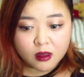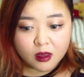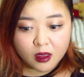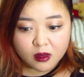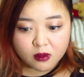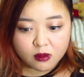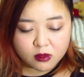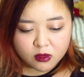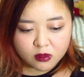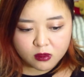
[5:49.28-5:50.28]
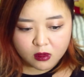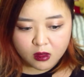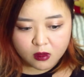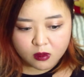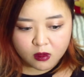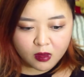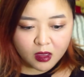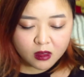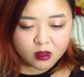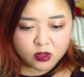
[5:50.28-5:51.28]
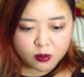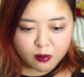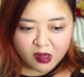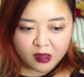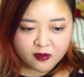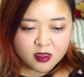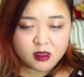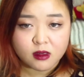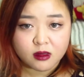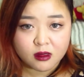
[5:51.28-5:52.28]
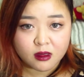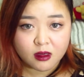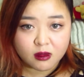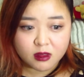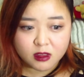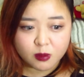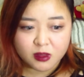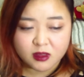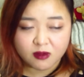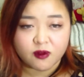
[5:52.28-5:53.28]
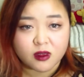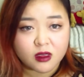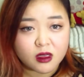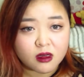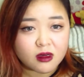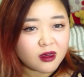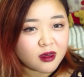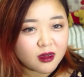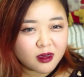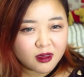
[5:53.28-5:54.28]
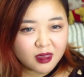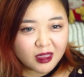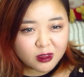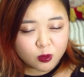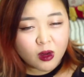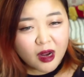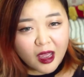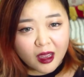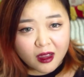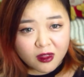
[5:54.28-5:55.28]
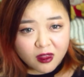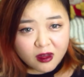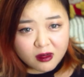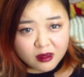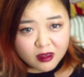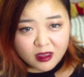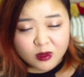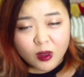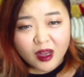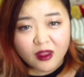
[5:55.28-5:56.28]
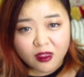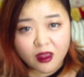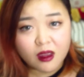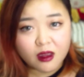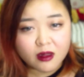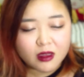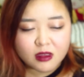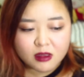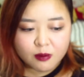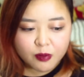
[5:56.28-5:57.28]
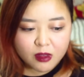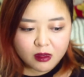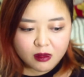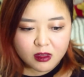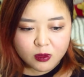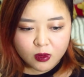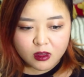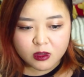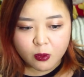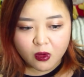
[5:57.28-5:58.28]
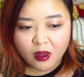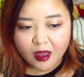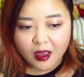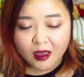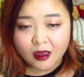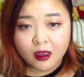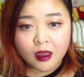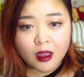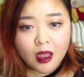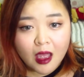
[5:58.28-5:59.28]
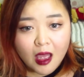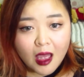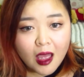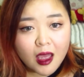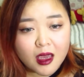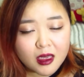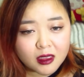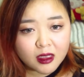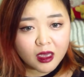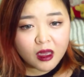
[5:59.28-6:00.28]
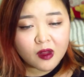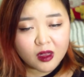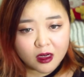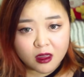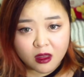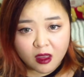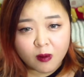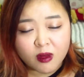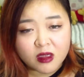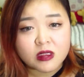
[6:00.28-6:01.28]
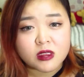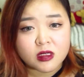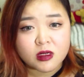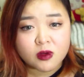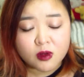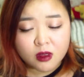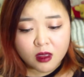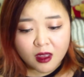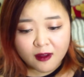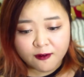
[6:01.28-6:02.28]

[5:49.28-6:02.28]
like I don't know English math specifically that's what I thought that's what I think at least but this one is more like I yell at them until they